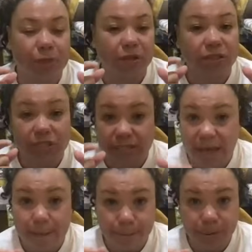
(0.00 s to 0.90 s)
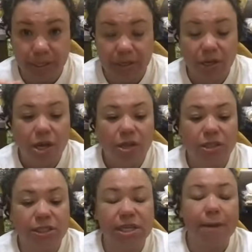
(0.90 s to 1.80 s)
template. The
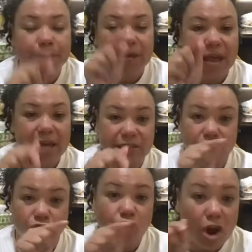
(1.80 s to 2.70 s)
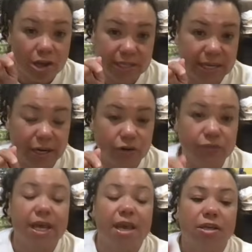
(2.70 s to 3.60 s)
template has the crosshairs.
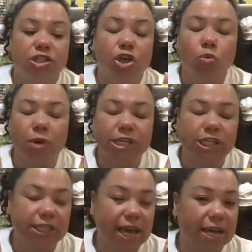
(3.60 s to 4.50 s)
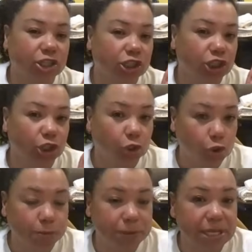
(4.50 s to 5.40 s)
So when he actually
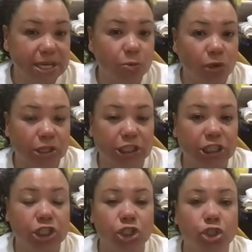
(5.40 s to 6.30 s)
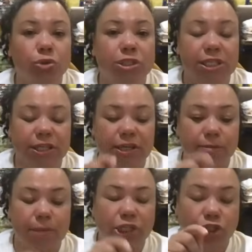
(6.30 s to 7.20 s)
hoops it, what he can do is he can
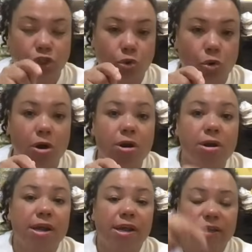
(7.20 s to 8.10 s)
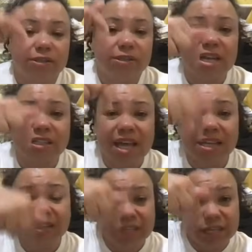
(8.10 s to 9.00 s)
make sure that
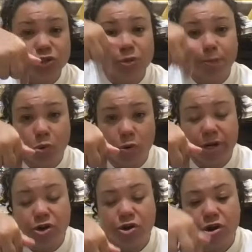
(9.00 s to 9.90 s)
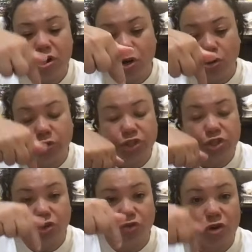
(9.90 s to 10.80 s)
that laser pointer goes to
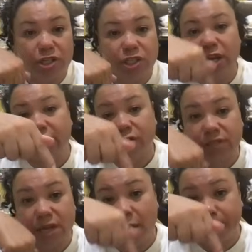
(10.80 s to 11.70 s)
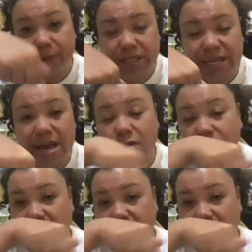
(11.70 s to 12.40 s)
the crosshairs up and down